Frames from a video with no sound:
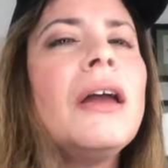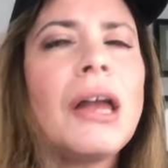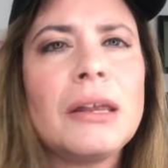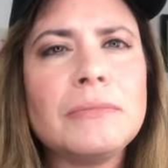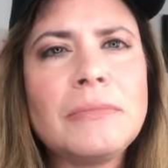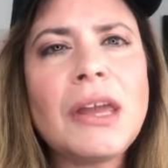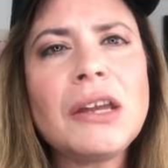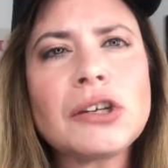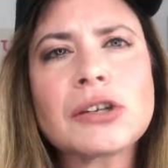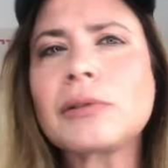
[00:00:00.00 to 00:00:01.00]
and
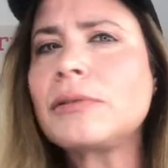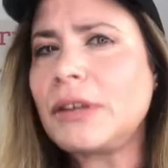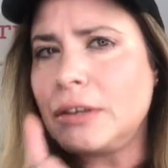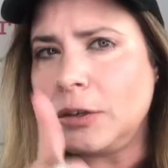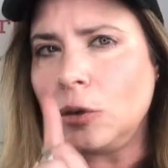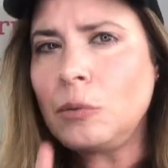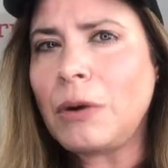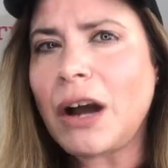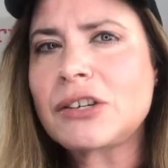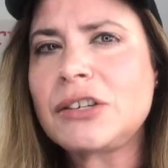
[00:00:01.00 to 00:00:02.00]
make sure that you
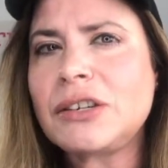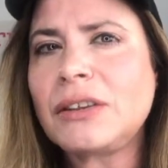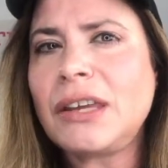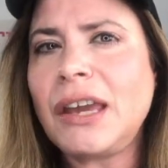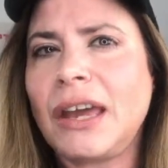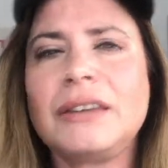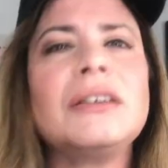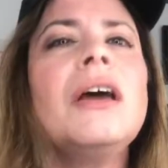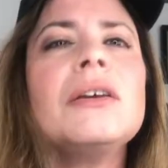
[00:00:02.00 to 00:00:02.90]
watch until the end